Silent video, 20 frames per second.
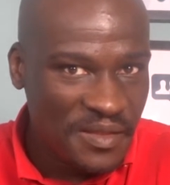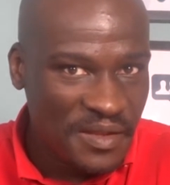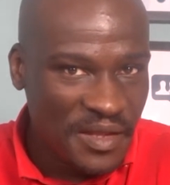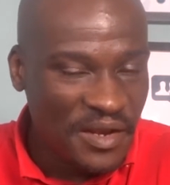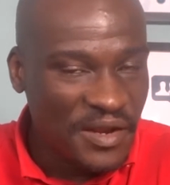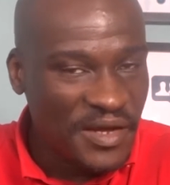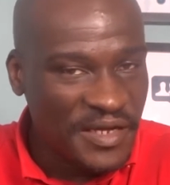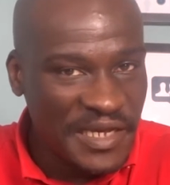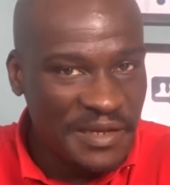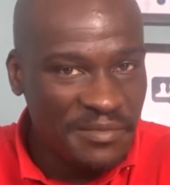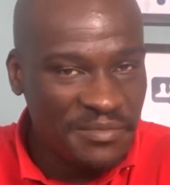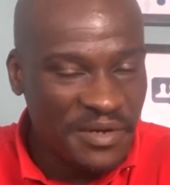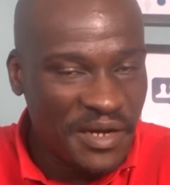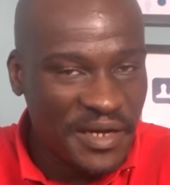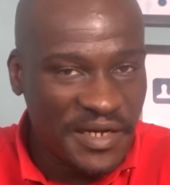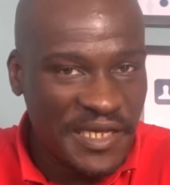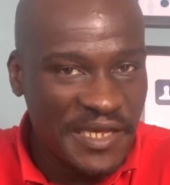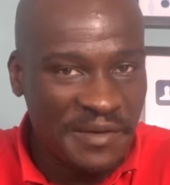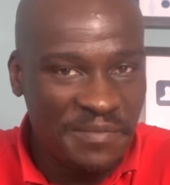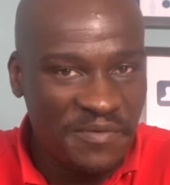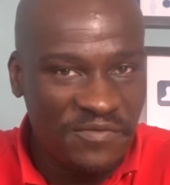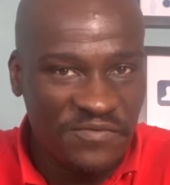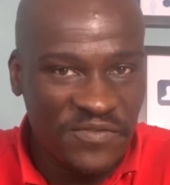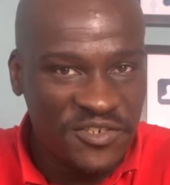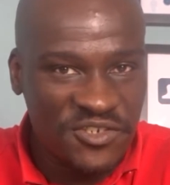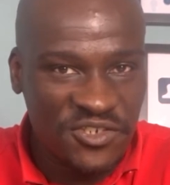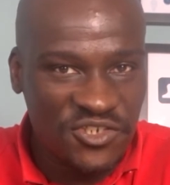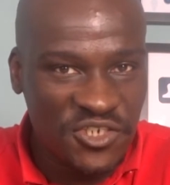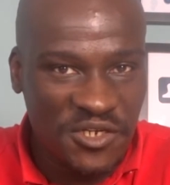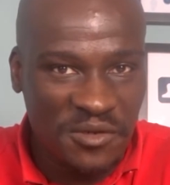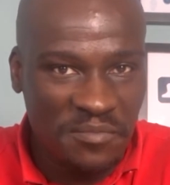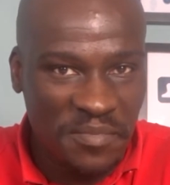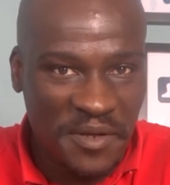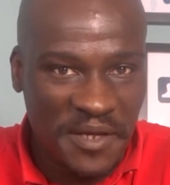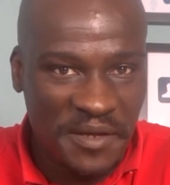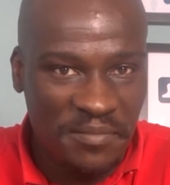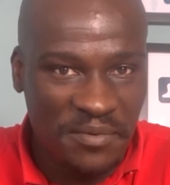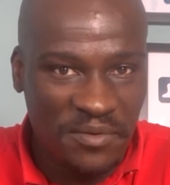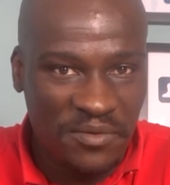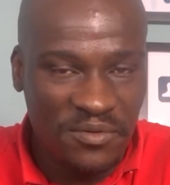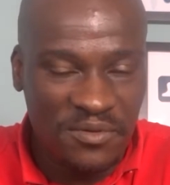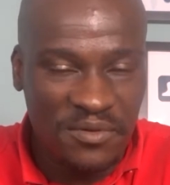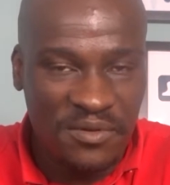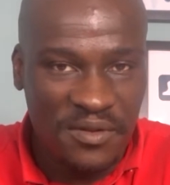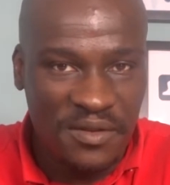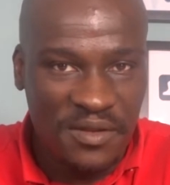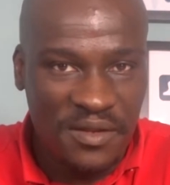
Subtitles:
And I keep envisaging people